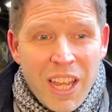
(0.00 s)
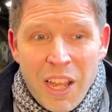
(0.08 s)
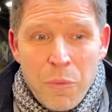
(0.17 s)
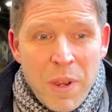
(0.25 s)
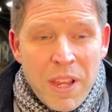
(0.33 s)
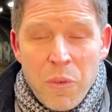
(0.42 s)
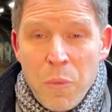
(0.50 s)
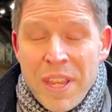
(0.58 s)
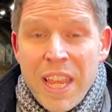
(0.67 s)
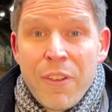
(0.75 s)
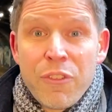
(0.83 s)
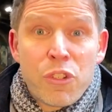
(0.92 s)
And we
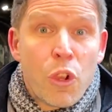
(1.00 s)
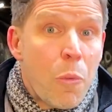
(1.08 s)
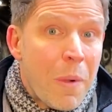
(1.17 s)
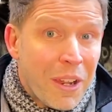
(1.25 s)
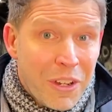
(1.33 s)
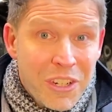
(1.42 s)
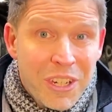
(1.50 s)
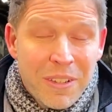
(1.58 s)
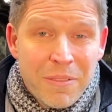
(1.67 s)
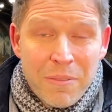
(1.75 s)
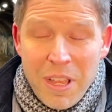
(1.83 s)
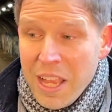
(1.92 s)
gave so much
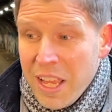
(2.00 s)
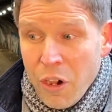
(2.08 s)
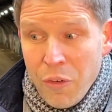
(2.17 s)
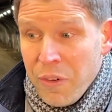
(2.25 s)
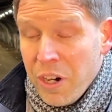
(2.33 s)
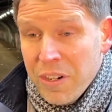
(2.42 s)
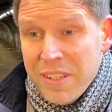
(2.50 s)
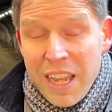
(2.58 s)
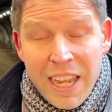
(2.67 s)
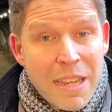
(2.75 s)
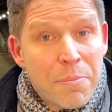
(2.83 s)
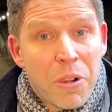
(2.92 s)
of our
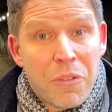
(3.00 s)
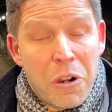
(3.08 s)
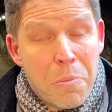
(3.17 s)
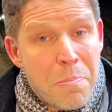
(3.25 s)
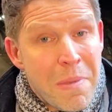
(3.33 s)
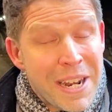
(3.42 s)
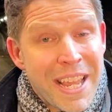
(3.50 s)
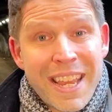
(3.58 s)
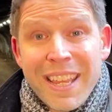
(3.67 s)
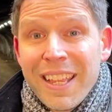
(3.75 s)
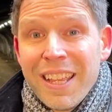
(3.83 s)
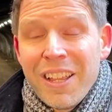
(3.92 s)
time, of our
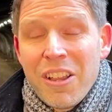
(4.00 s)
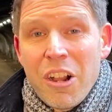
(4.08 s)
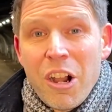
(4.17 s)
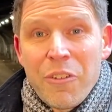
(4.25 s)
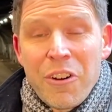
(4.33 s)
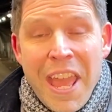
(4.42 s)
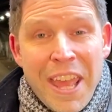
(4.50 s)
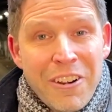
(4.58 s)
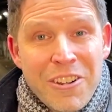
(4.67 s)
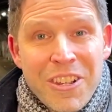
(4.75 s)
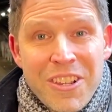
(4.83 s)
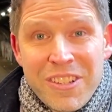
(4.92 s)
money, of our
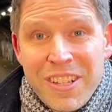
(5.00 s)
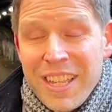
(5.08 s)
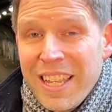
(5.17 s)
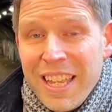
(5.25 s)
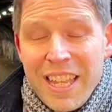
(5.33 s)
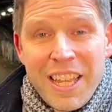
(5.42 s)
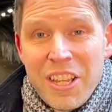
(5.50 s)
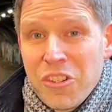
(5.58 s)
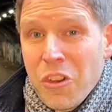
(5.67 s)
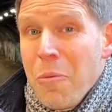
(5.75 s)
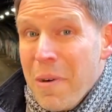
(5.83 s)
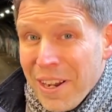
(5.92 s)
energies,
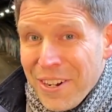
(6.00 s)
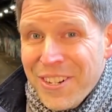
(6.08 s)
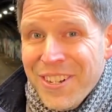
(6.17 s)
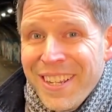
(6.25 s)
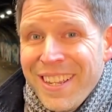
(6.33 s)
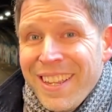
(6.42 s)
so much.